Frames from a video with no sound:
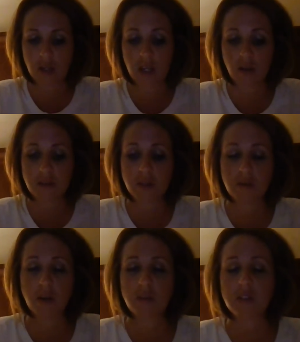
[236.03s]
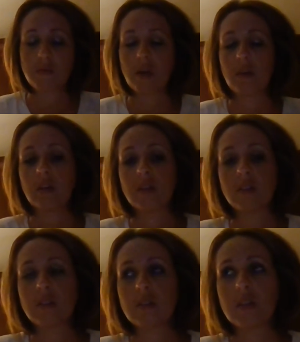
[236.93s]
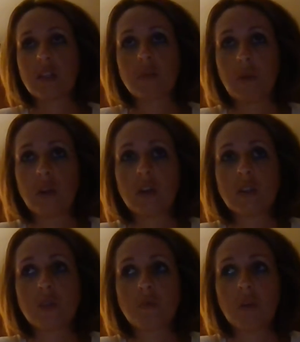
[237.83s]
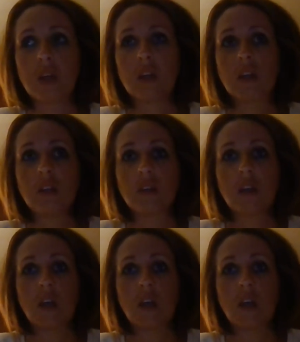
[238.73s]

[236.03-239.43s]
he also talks about his experience with